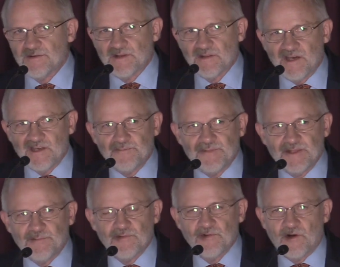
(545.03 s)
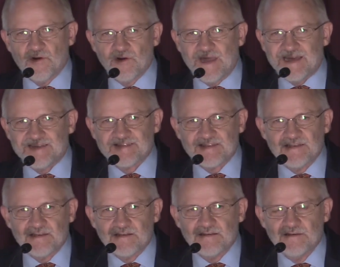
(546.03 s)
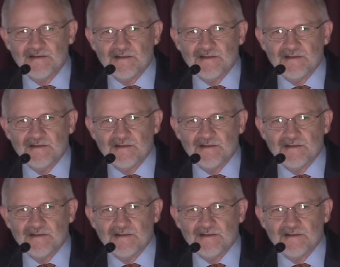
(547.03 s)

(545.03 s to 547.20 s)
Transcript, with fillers: And a lot of people are asking.